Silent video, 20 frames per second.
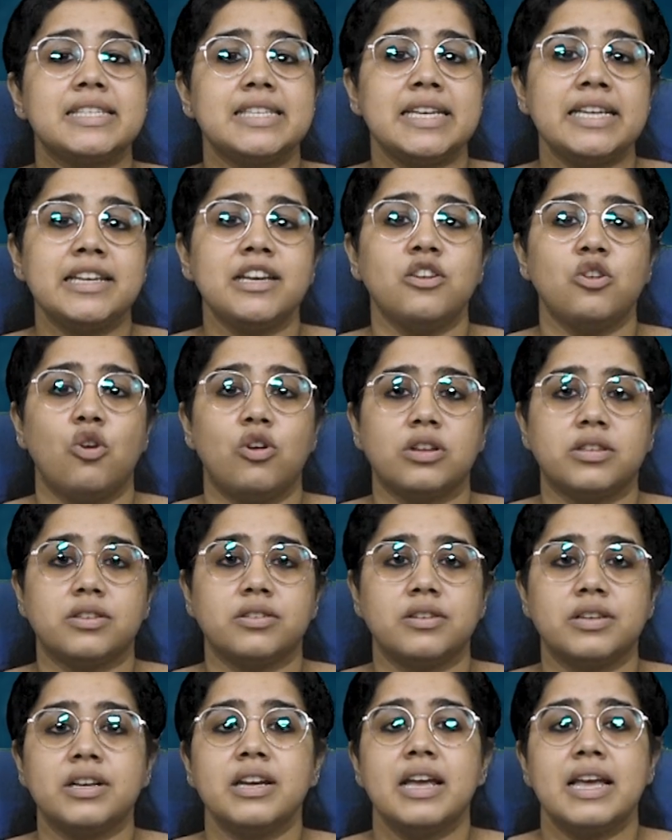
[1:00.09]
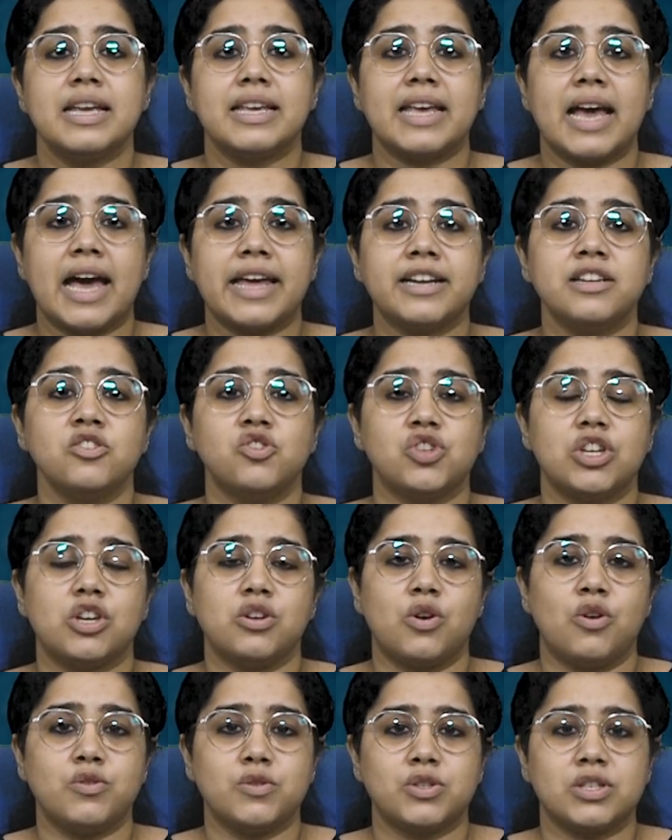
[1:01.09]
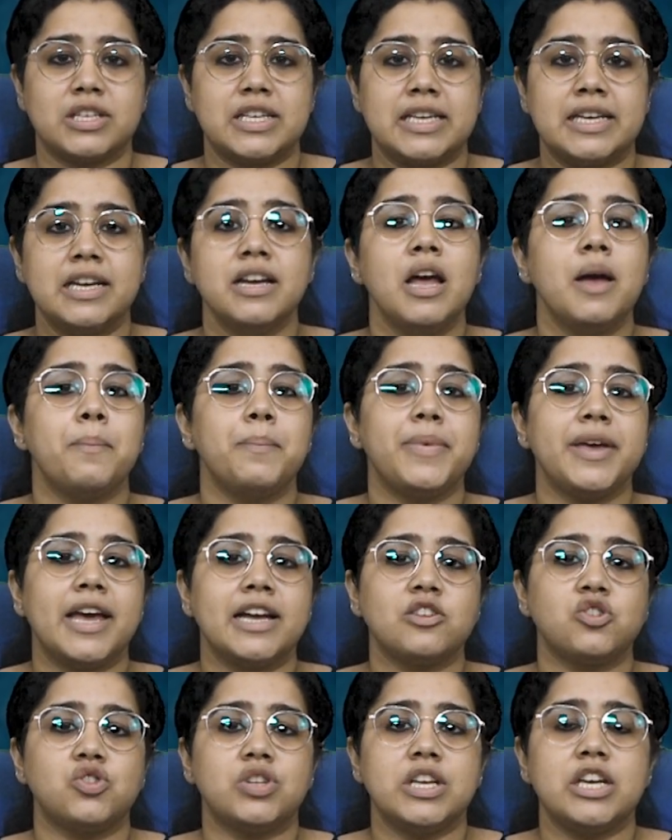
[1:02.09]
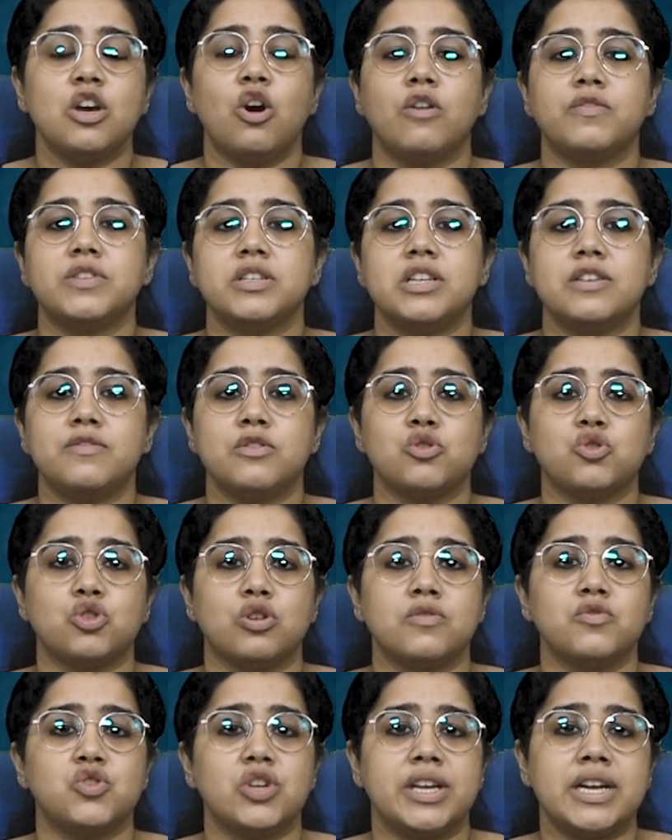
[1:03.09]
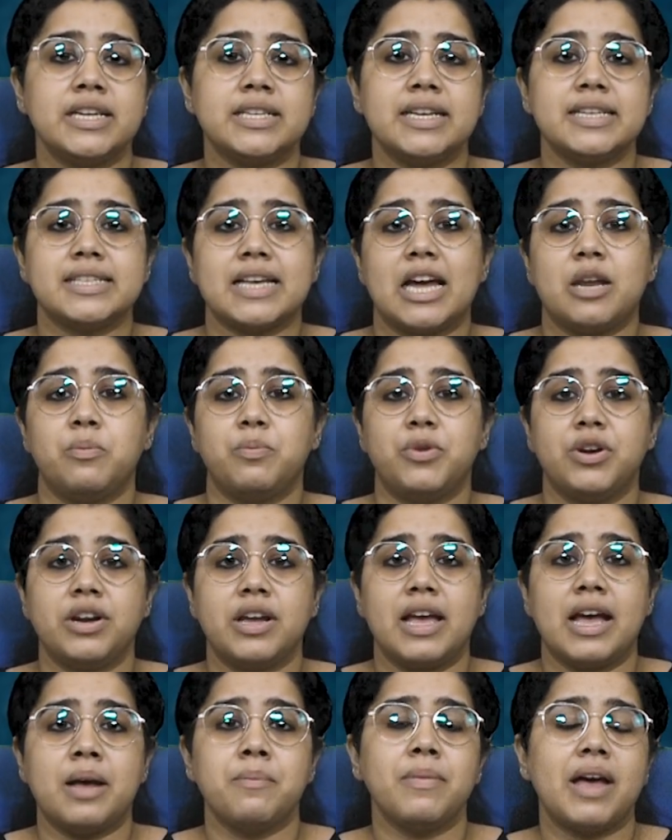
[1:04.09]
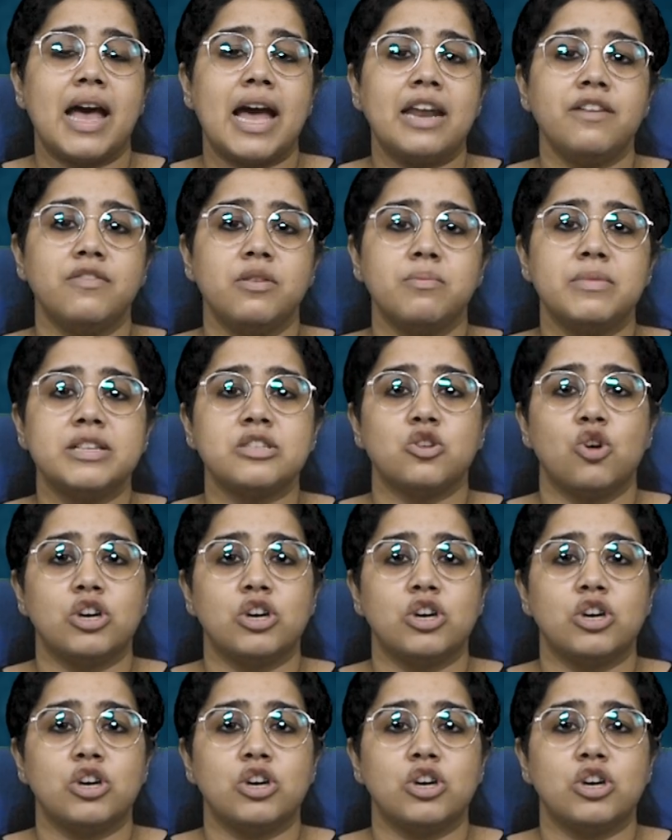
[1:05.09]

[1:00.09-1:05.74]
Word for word: senior author Karen Cichowski, P H D of the Division of Genetics at Brigham and Women's